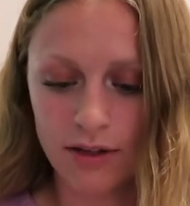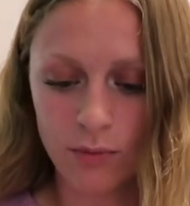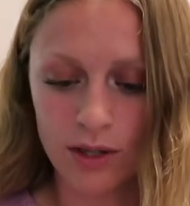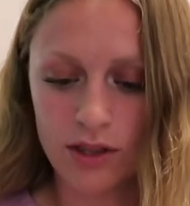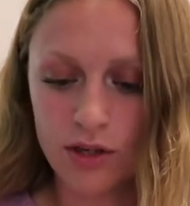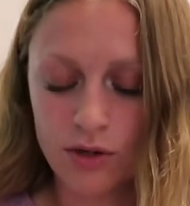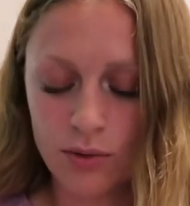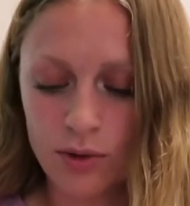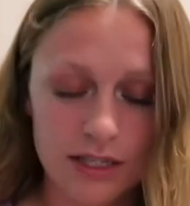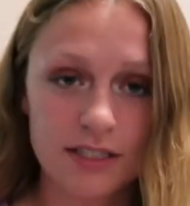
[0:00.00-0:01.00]
with
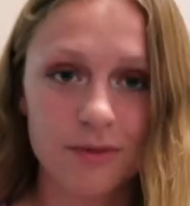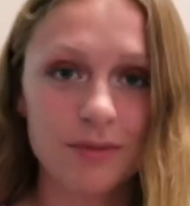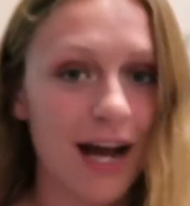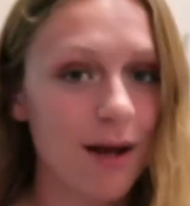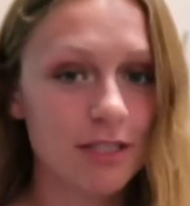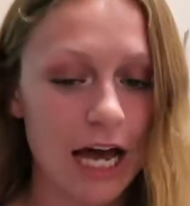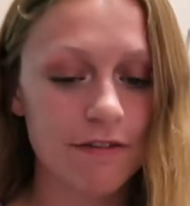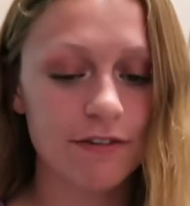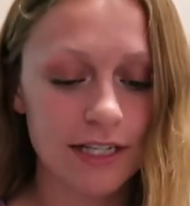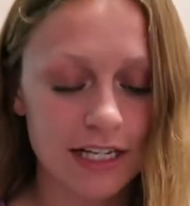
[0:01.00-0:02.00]
you because sometimes I
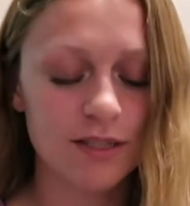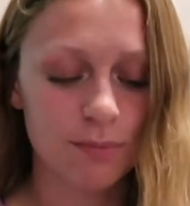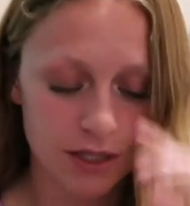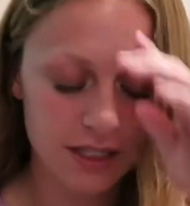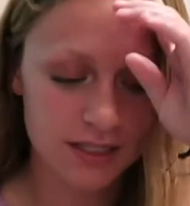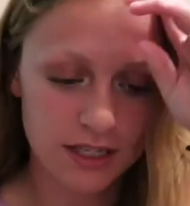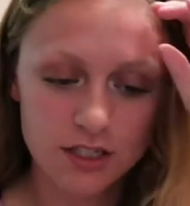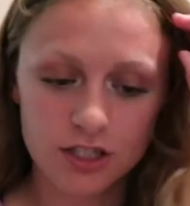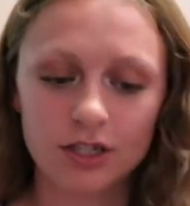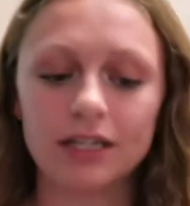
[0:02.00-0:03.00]
forget to put on
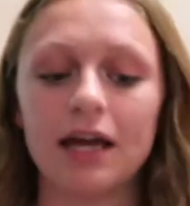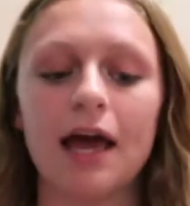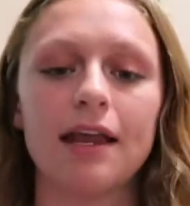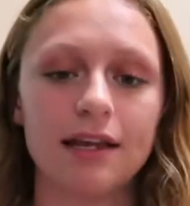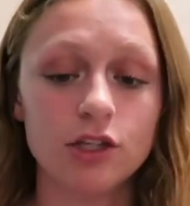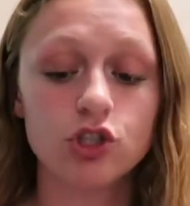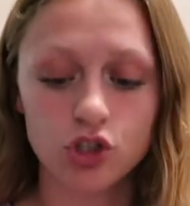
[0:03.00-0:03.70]
sunscreen and it